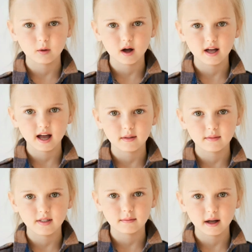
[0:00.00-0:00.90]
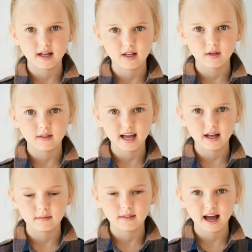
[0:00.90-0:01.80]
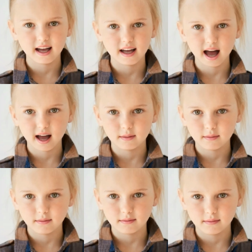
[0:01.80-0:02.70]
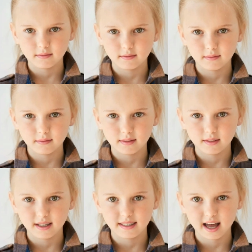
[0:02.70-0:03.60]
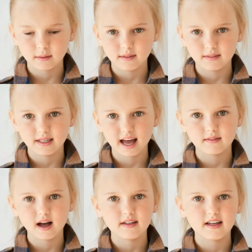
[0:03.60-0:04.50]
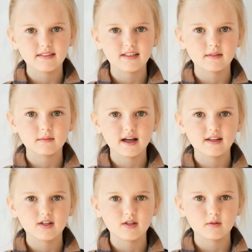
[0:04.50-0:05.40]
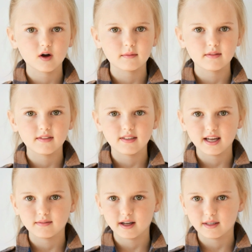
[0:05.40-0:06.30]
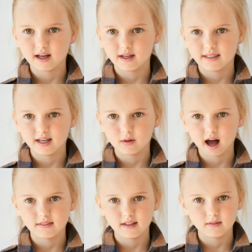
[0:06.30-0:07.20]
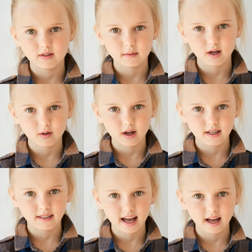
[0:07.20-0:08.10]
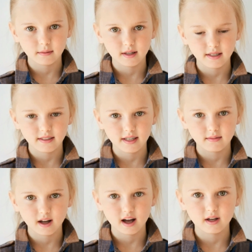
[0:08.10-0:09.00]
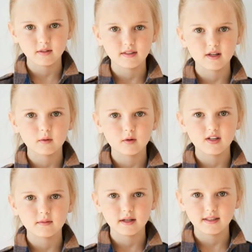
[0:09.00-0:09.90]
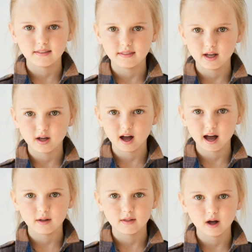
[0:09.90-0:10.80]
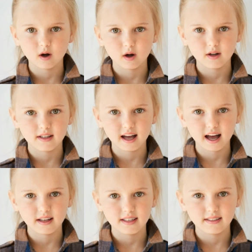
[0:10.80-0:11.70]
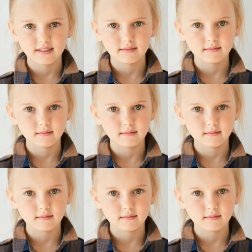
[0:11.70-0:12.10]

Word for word: Welcome to mycutename.com. The name Estevan is a Spanish form of Stephen, deriving from the Greek name Stephanos, which means crown or garland.